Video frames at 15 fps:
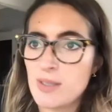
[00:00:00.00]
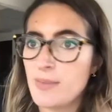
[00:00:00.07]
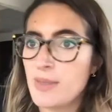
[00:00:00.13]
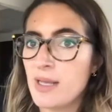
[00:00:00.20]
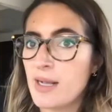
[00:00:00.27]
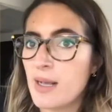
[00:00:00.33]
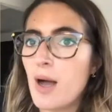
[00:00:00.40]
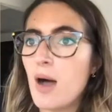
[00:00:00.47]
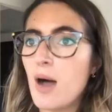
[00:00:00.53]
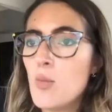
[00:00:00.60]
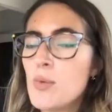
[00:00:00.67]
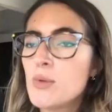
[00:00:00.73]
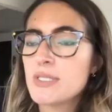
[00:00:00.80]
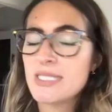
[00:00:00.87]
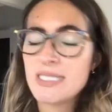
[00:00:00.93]
I mean, like
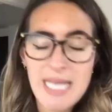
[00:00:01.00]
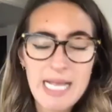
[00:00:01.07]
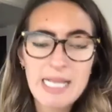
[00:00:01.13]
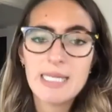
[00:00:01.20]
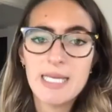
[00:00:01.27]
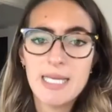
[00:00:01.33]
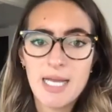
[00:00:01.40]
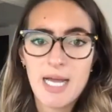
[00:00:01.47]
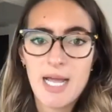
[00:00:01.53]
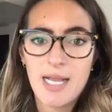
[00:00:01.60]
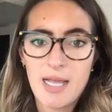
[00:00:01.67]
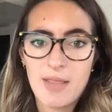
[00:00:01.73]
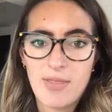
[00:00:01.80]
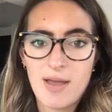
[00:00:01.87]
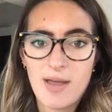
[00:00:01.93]
almost daily, I
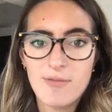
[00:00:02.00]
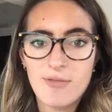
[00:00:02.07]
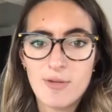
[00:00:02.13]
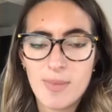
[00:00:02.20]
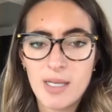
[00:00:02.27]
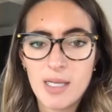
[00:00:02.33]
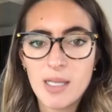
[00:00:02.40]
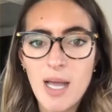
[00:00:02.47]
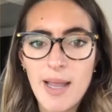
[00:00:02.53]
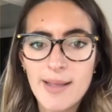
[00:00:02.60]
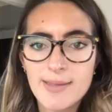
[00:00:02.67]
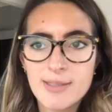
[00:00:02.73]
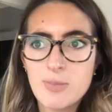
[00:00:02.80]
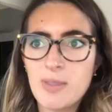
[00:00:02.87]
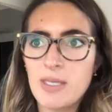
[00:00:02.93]
get that from my
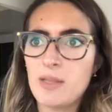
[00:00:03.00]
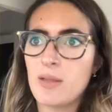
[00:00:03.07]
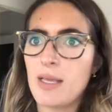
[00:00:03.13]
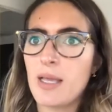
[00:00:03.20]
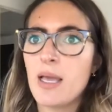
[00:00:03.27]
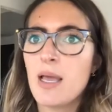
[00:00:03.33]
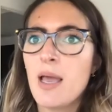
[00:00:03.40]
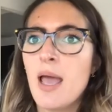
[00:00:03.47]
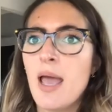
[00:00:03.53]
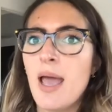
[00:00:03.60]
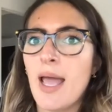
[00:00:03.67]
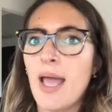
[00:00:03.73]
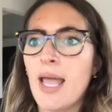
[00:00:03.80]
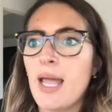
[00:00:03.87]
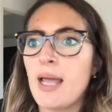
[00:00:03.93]
clients being like,
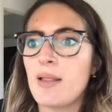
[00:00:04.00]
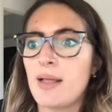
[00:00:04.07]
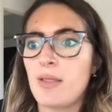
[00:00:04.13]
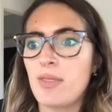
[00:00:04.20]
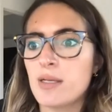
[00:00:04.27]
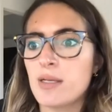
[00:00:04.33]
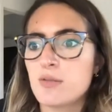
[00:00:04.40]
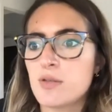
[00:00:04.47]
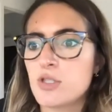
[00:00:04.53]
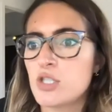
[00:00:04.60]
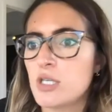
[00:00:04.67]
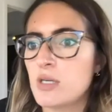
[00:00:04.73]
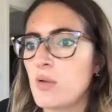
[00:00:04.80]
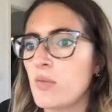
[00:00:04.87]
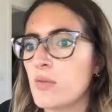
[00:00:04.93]
hey, like, thanks for
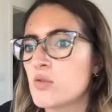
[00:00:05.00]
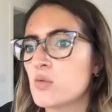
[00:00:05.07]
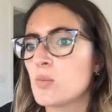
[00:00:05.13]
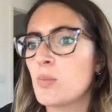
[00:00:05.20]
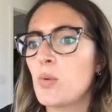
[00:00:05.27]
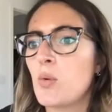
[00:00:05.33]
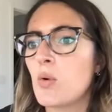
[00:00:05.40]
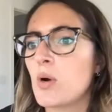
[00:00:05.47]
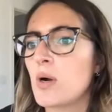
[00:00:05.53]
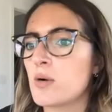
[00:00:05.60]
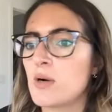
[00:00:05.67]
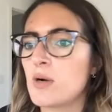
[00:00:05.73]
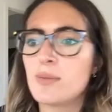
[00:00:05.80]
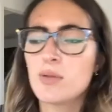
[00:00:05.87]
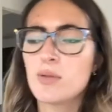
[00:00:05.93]
sharing this report,
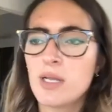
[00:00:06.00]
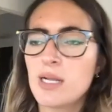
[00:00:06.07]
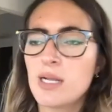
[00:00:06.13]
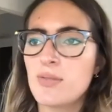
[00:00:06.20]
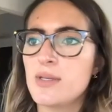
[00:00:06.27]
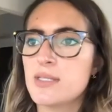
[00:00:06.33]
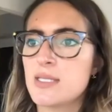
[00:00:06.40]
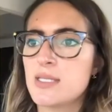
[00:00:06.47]
or I've been looking at these